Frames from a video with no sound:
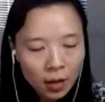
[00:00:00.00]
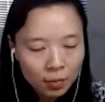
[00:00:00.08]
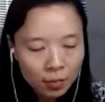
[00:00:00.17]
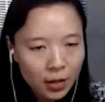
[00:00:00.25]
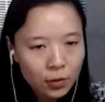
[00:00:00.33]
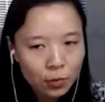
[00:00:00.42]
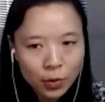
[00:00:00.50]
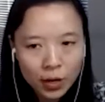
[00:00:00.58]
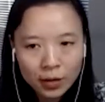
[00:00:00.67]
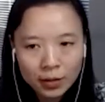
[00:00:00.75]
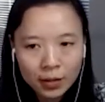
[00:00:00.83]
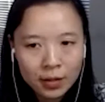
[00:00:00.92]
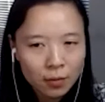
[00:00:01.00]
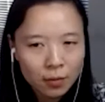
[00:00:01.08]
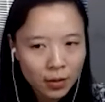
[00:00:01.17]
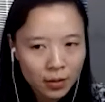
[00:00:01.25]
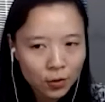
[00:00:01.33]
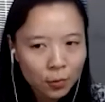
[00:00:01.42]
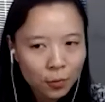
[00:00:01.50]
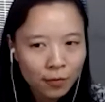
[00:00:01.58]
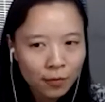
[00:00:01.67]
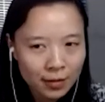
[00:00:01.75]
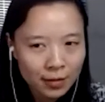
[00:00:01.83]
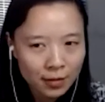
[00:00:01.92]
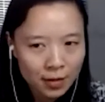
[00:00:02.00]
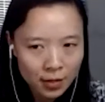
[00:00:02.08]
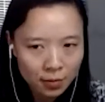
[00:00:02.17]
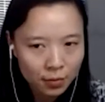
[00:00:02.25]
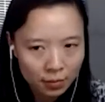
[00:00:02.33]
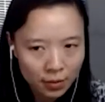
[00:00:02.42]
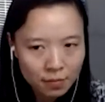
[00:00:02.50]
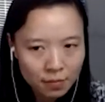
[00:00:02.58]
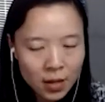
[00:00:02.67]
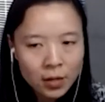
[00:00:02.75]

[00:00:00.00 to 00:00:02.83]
because we are dealing with a supervised learning problem.